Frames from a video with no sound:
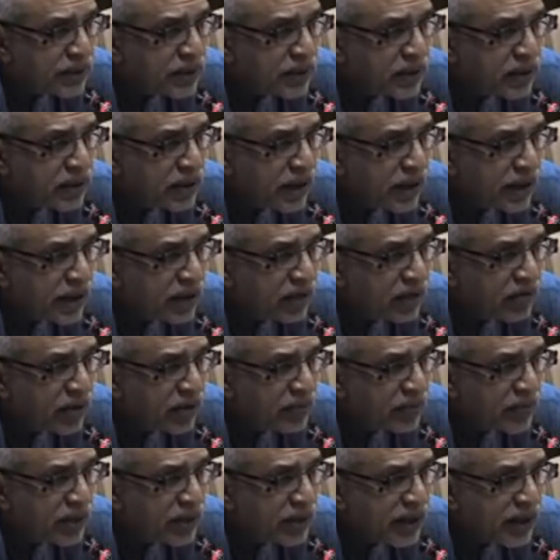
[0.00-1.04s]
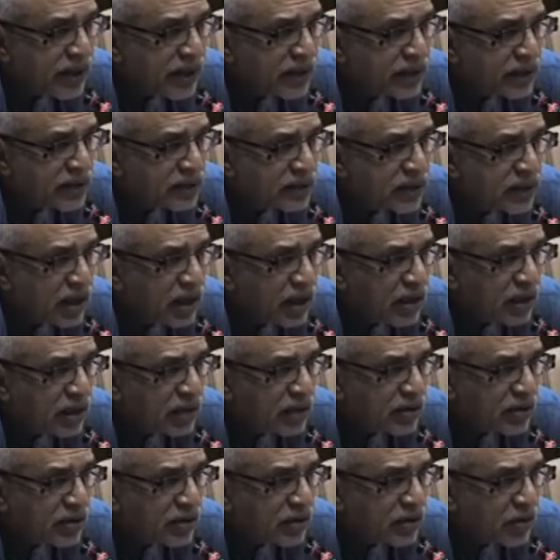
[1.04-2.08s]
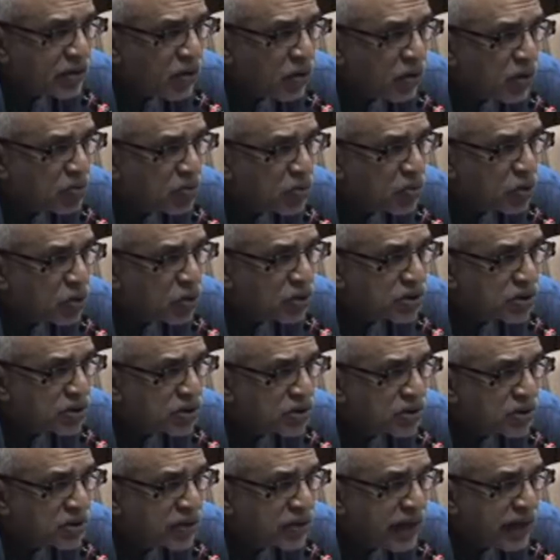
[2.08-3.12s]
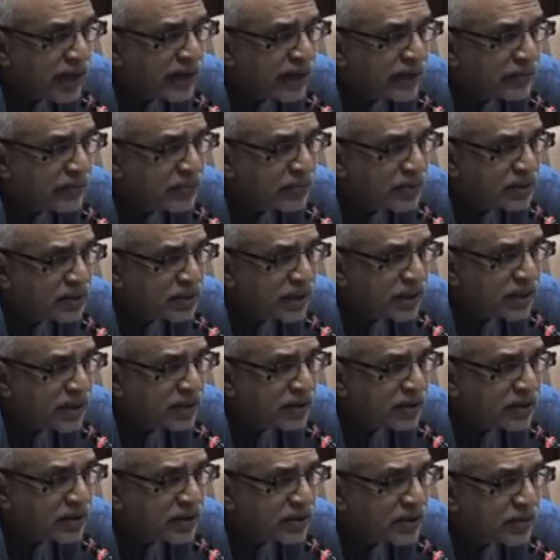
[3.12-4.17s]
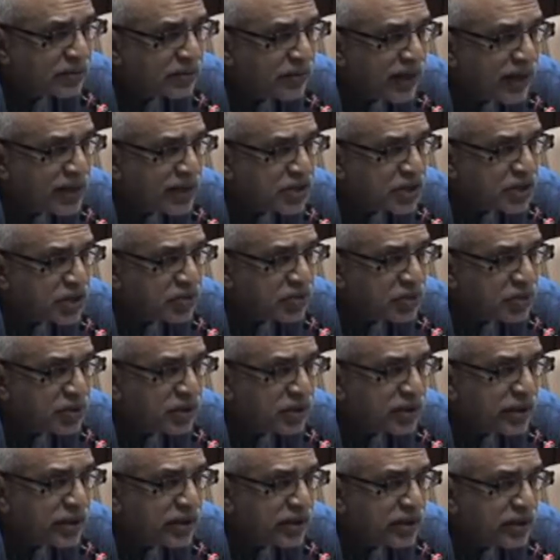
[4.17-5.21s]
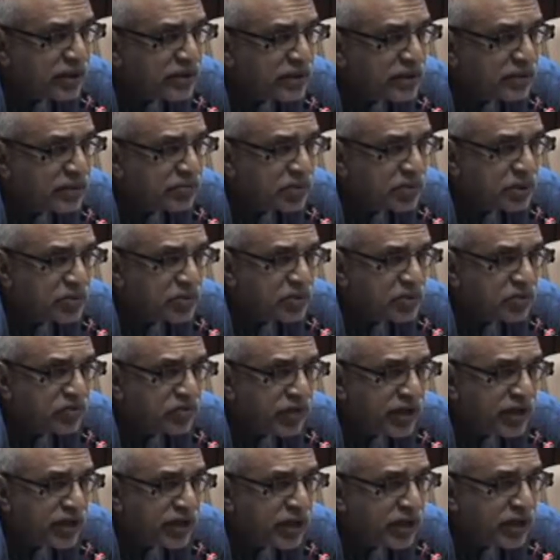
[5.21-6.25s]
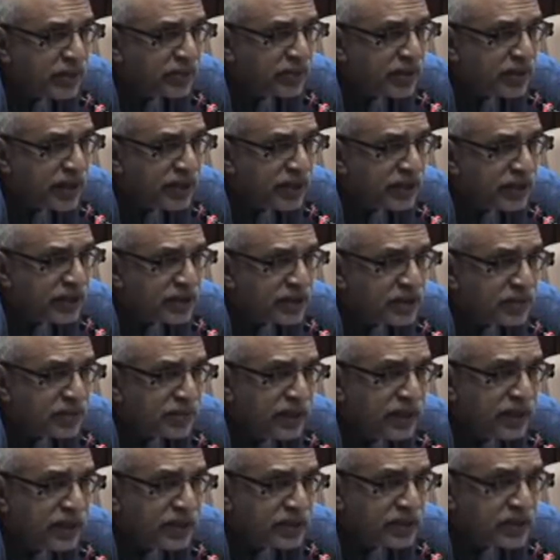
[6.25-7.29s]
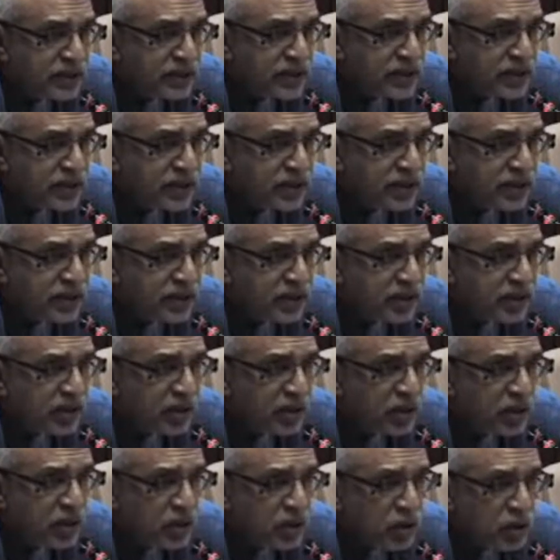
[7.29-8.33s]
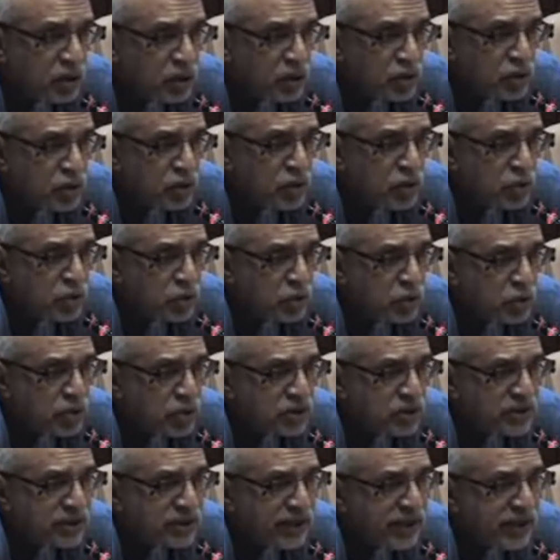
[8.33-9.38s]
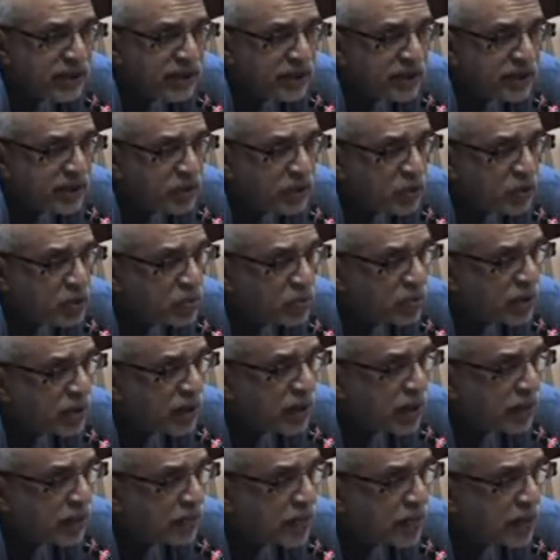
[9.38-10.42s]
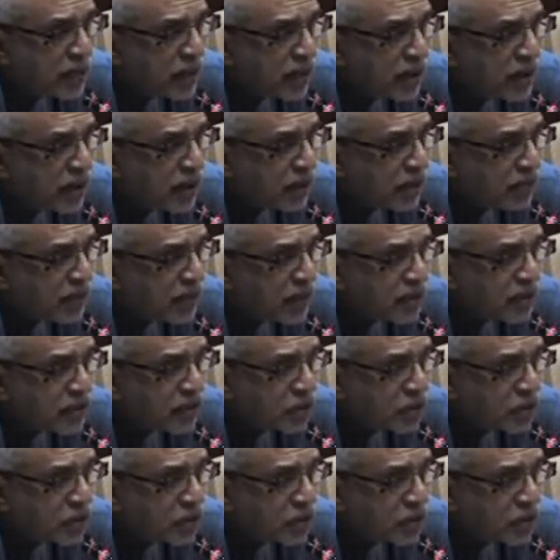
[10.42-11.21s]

kind of hepatitis are almost 90% matching with the symptoms of viral hepatitis B and C. So you could say that Kumbh Kamla appears to